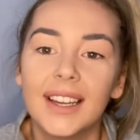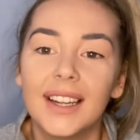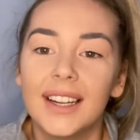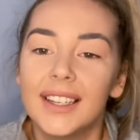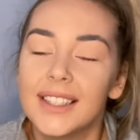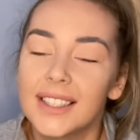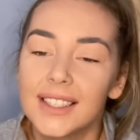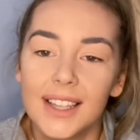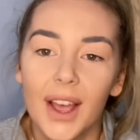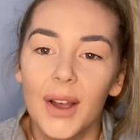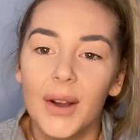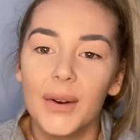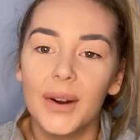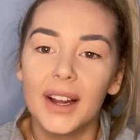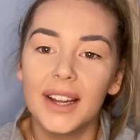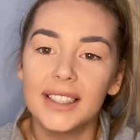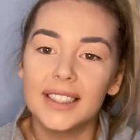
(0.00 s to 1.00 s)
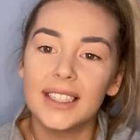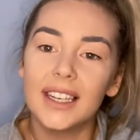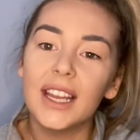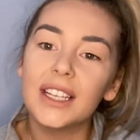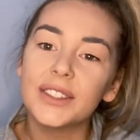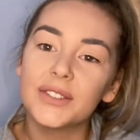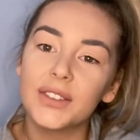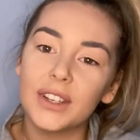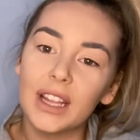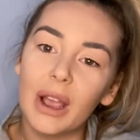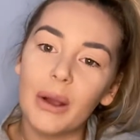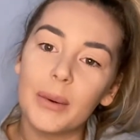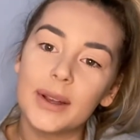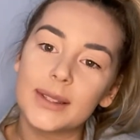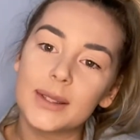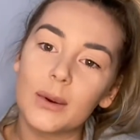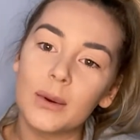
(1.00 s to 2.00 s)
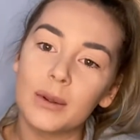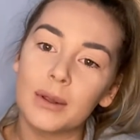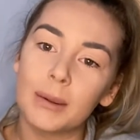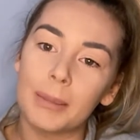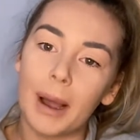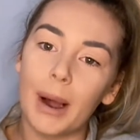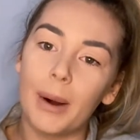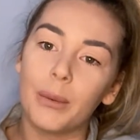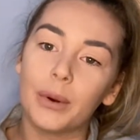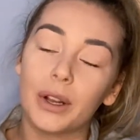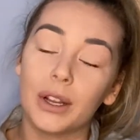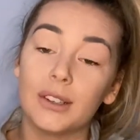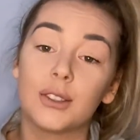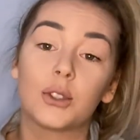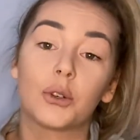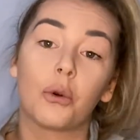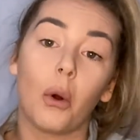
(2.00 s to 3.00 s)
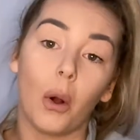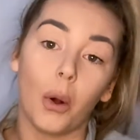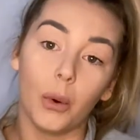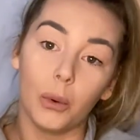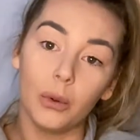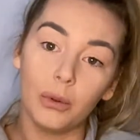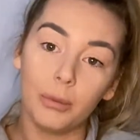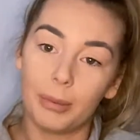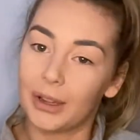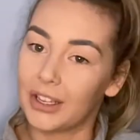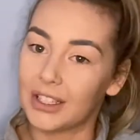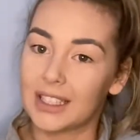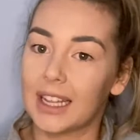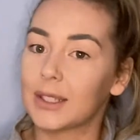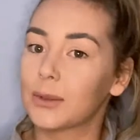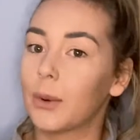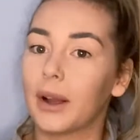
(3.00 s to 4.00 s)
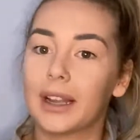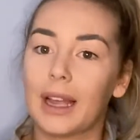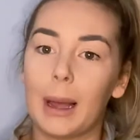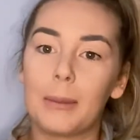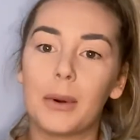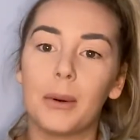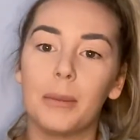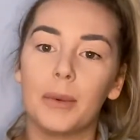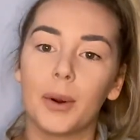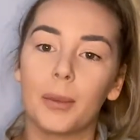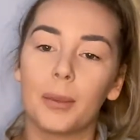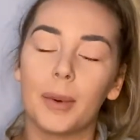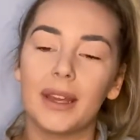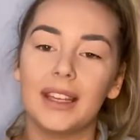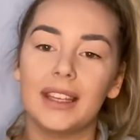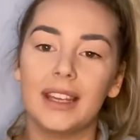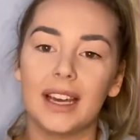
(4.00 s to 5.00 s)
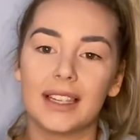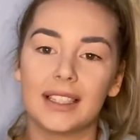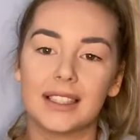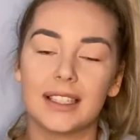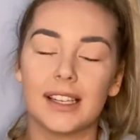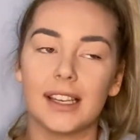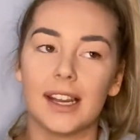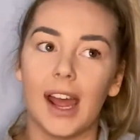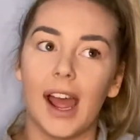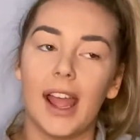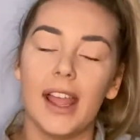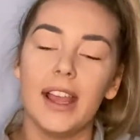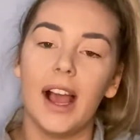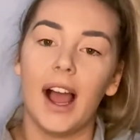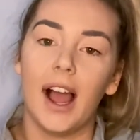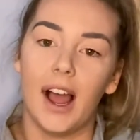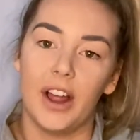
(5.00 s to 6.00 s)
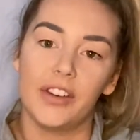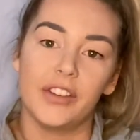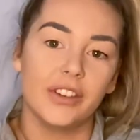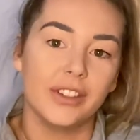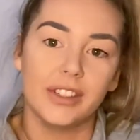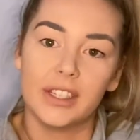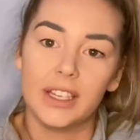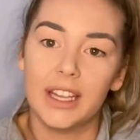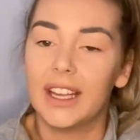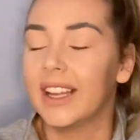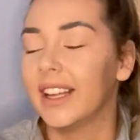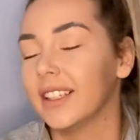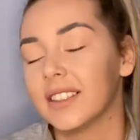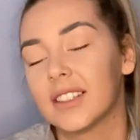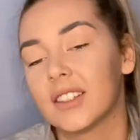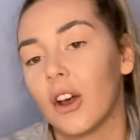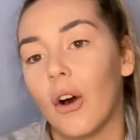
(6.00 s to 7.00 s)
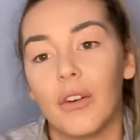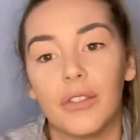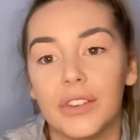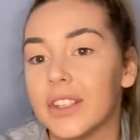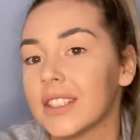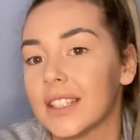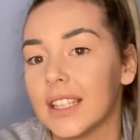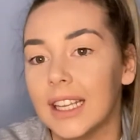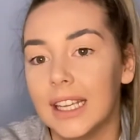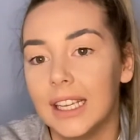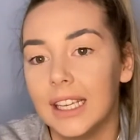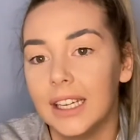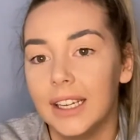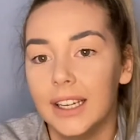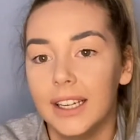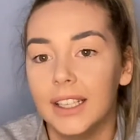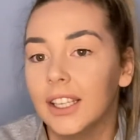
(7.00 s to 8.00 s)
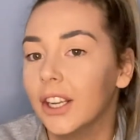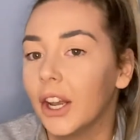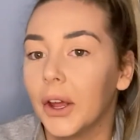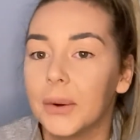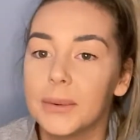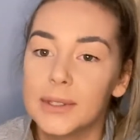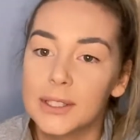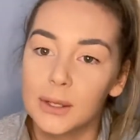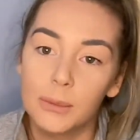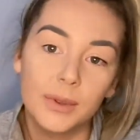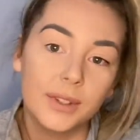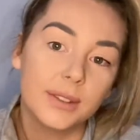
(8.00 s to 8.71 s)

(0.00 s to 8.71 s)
So today's video is all about control because that's what kept coming up yesterday, and it's obviously, someone